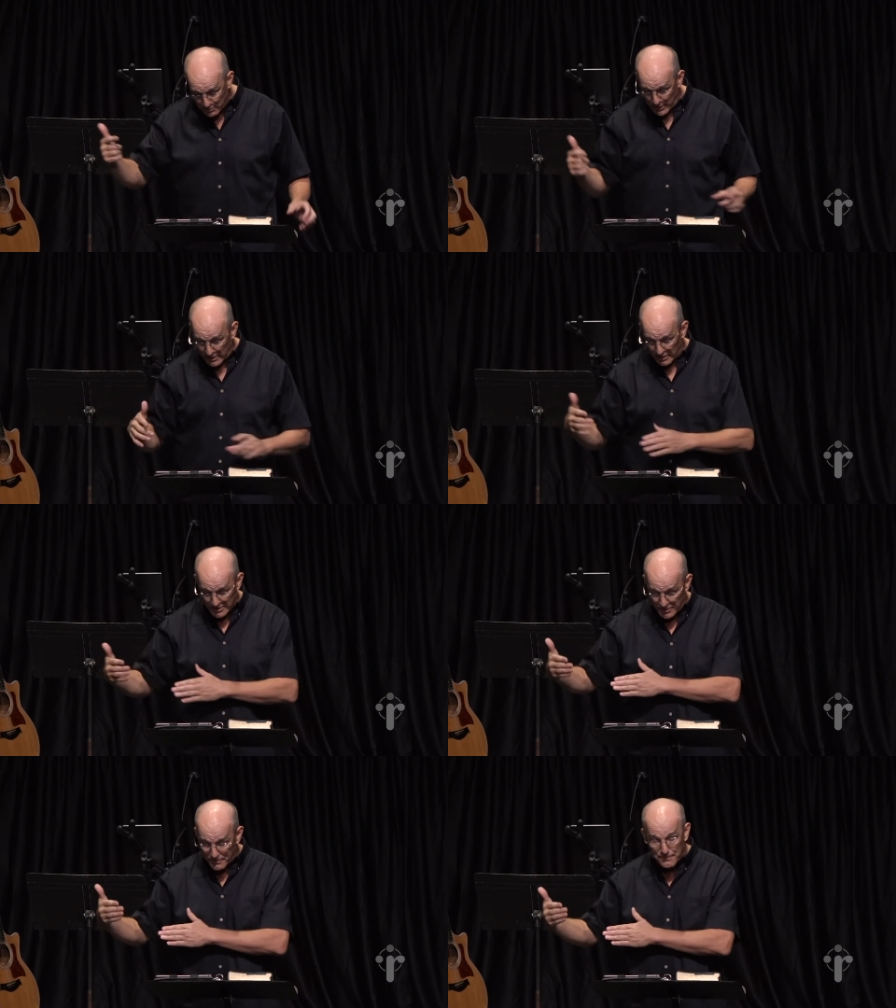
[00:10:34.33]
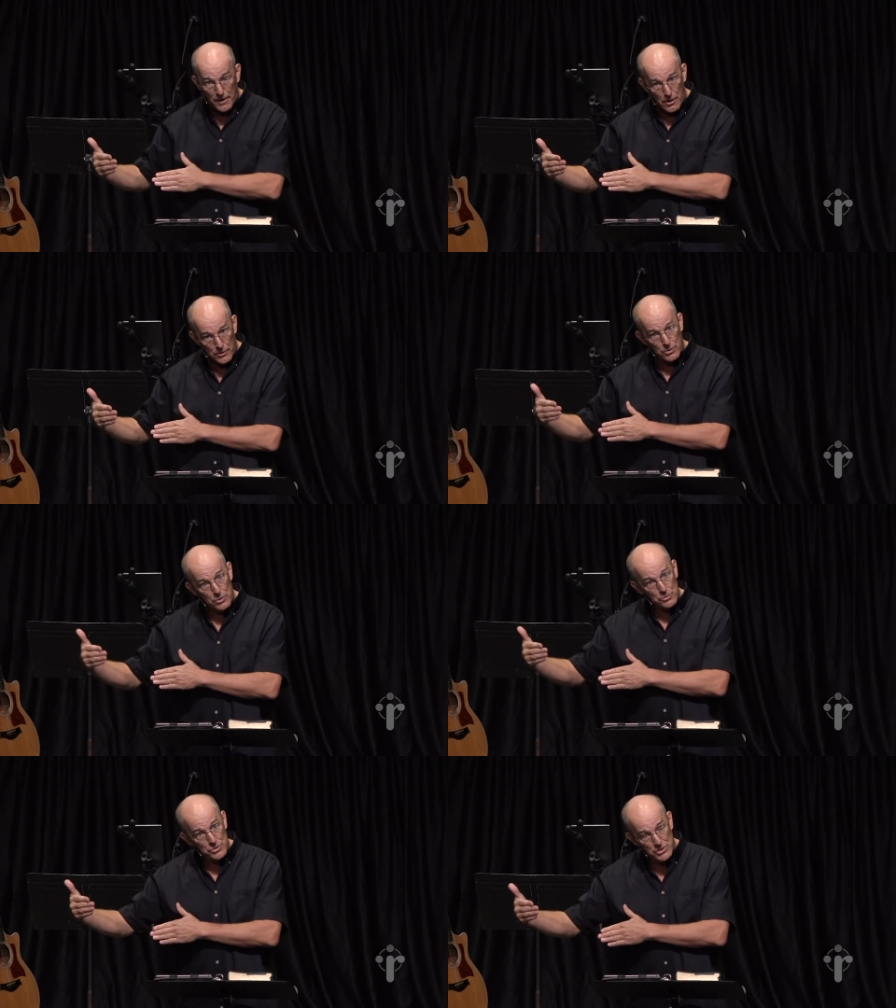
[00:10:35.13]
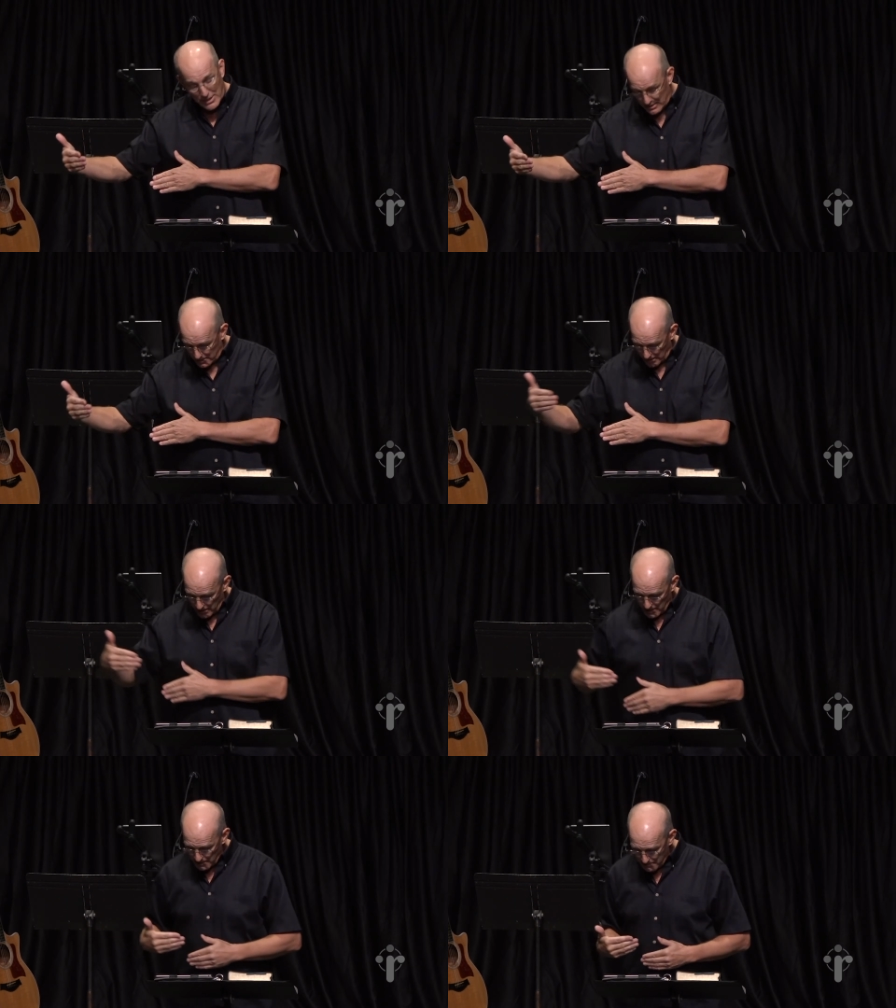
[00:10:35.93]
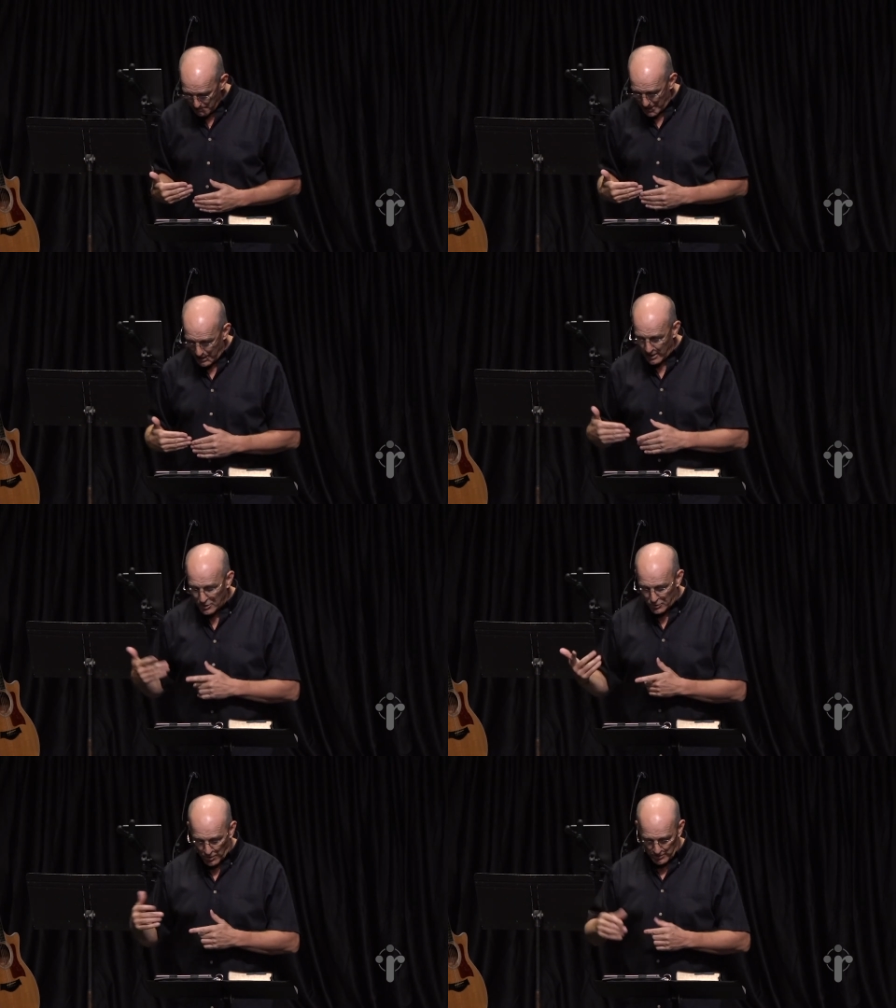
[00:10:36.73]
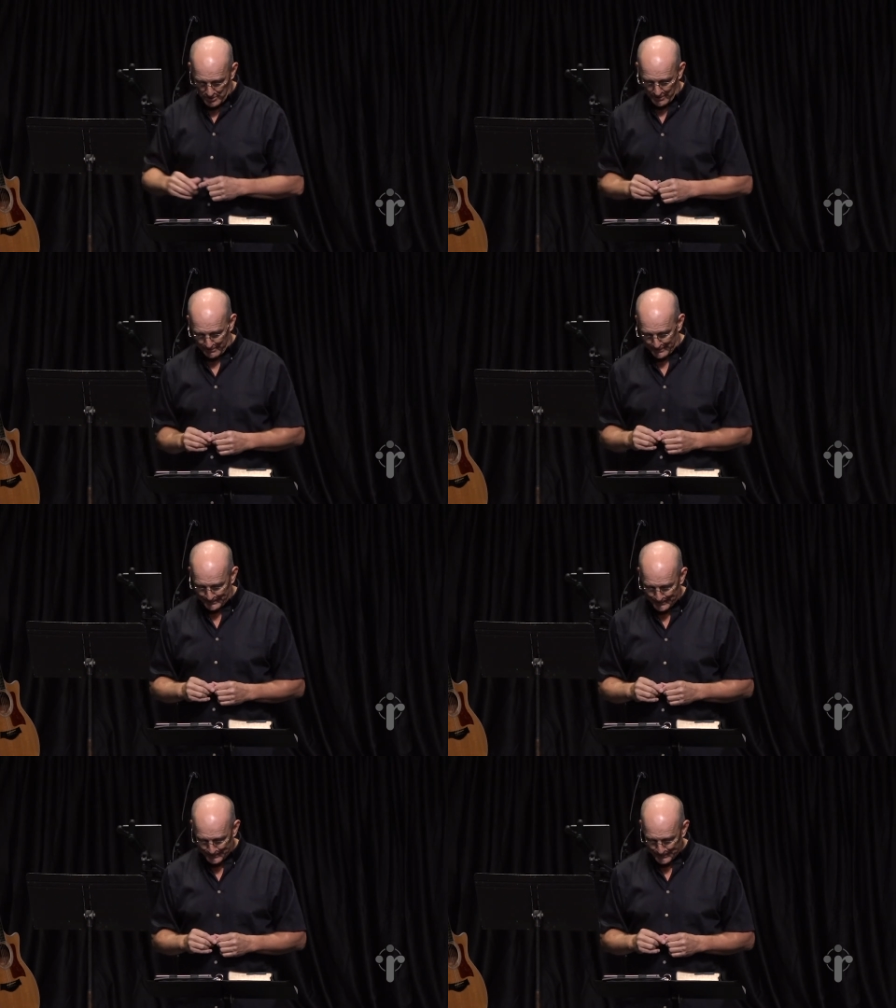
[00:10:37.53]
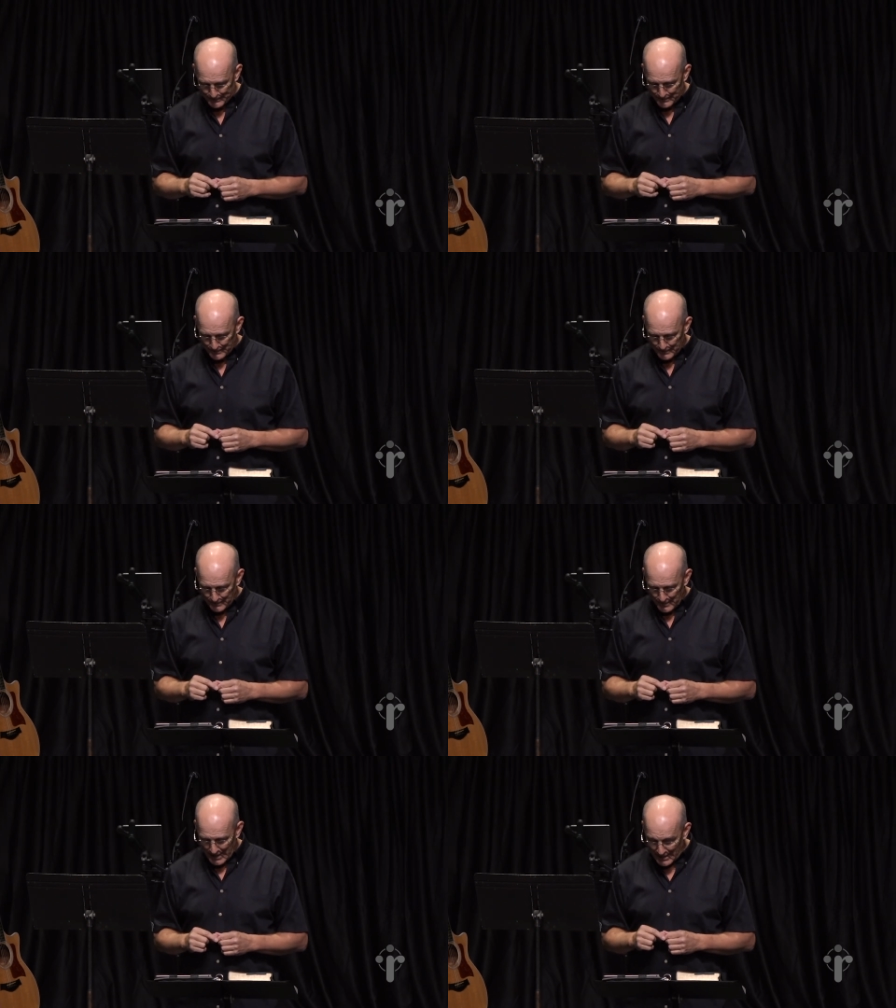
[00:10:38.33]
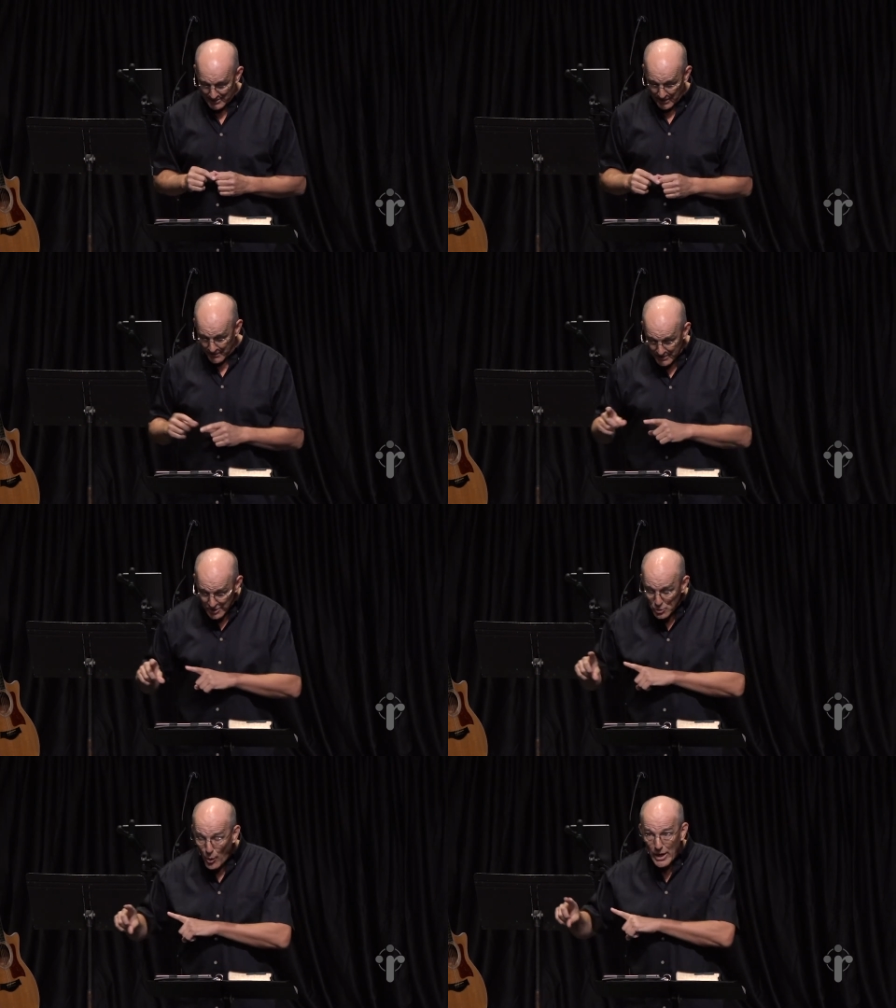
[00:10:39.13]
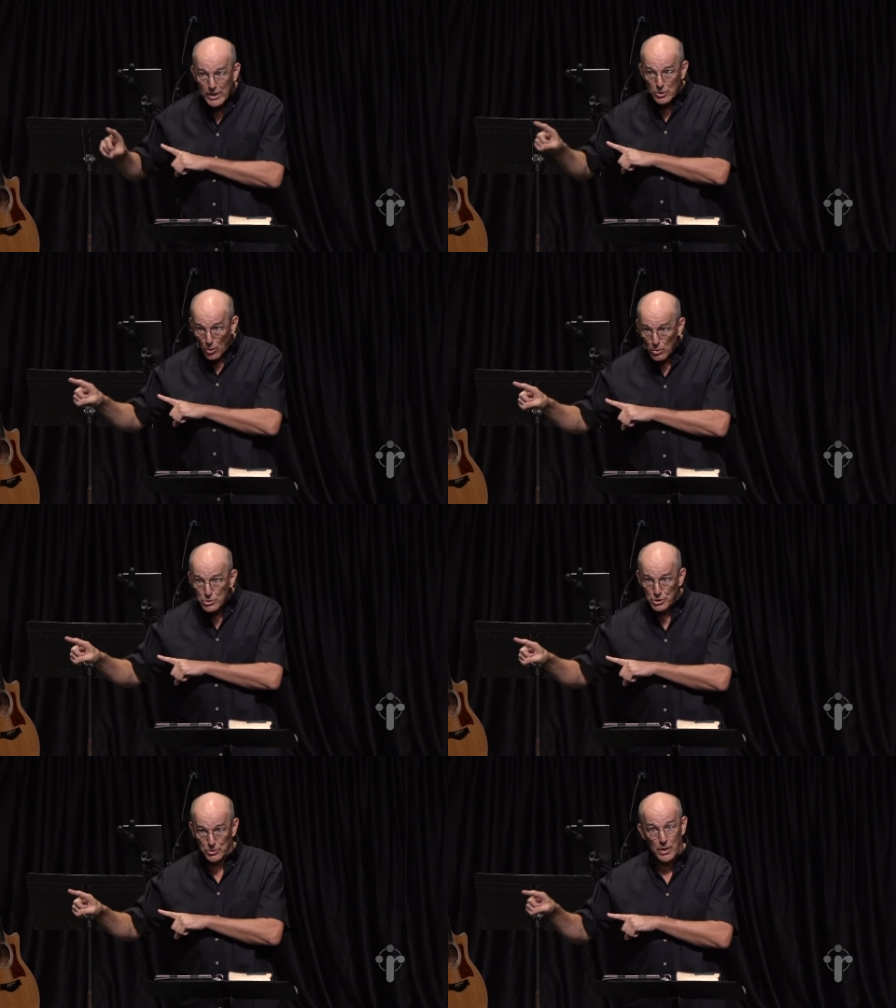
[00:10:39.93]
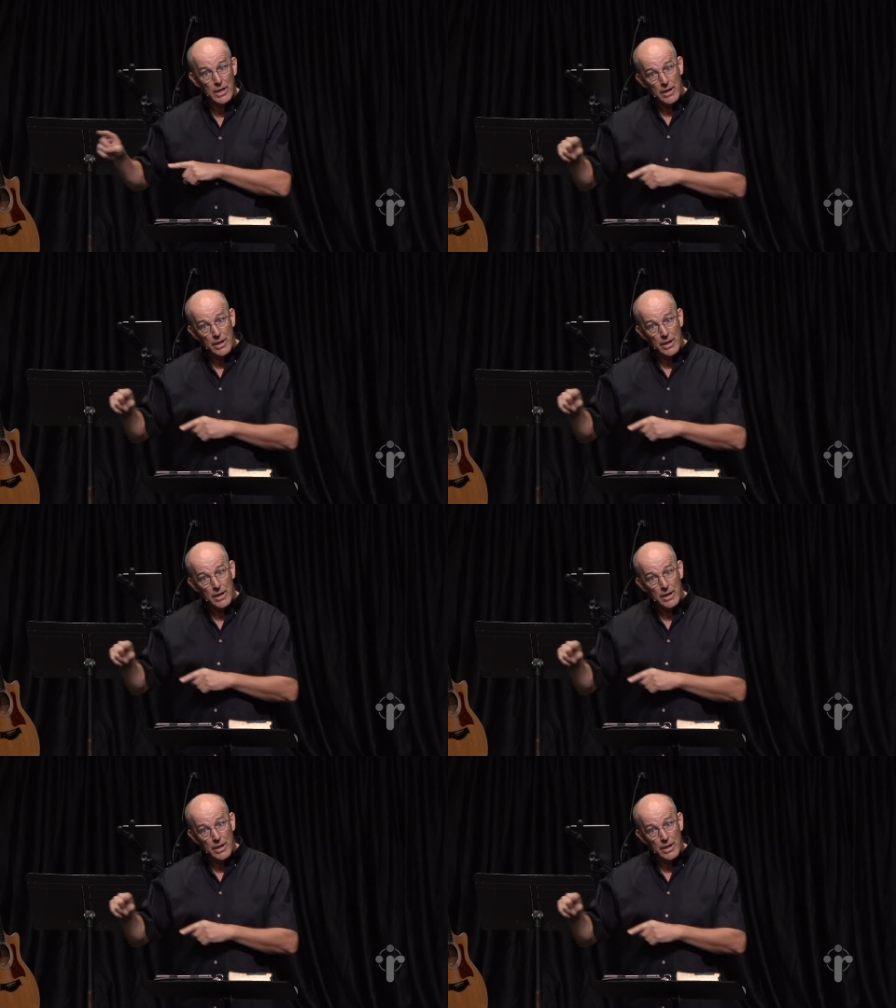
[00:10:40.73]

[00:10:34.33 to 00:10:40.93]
to me unless the Father who sent me draws him. And he said, this is why I told you